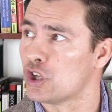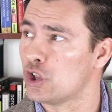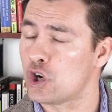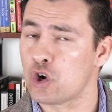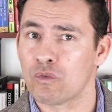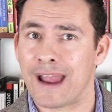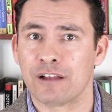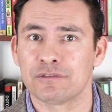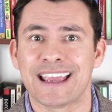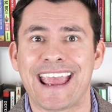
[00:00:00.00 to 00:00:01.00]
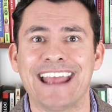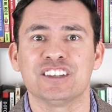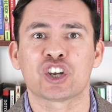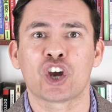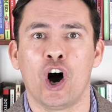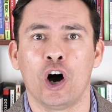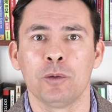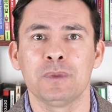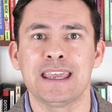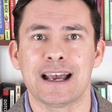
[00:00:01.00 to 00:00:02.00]
to look around and to
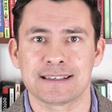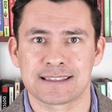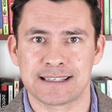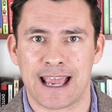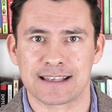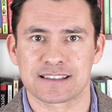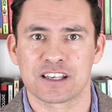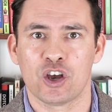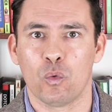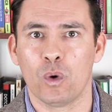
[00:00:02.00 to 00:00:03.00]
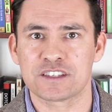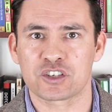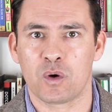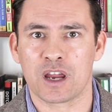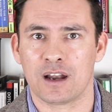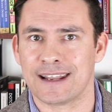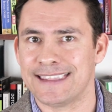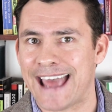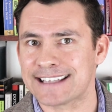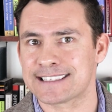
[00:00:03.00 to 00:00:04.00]
calmly assess what's going on.
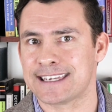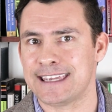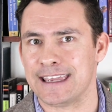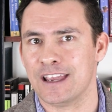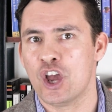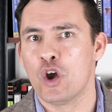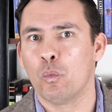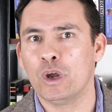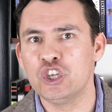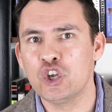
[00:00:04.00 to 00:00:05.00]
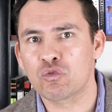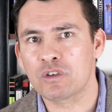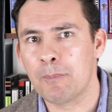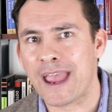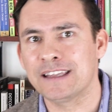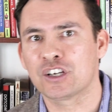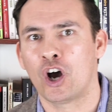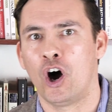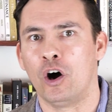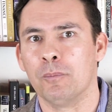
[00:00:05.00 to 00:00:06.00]
And that's the key. When you remain
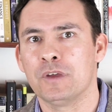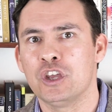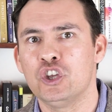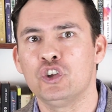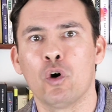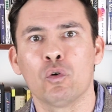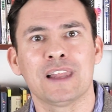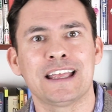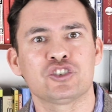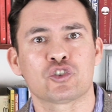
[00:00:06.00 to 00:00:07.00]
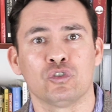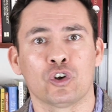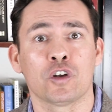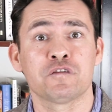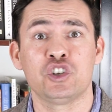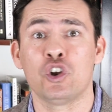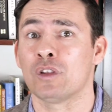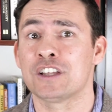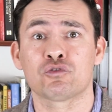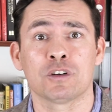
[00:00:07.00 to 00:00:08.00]
calm, you don't let your nerves, you
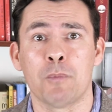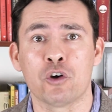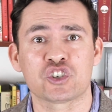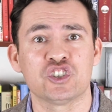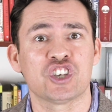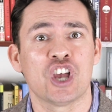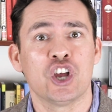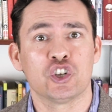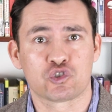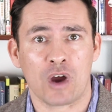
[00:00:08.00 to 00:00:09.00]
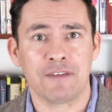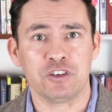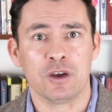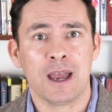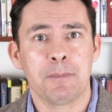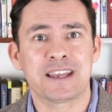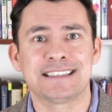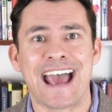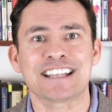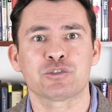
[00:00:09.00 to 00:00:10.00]
don't let your emotions drive you
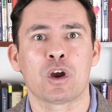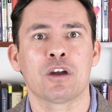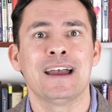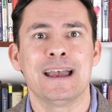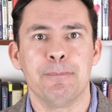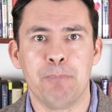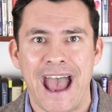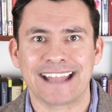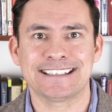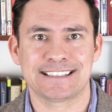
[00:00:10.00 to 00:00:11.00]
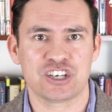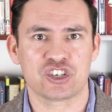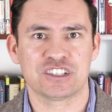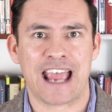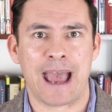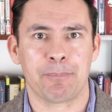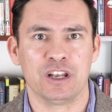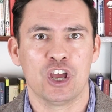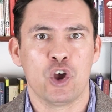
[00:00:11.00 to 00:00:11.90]
because that's where bad decisions happen.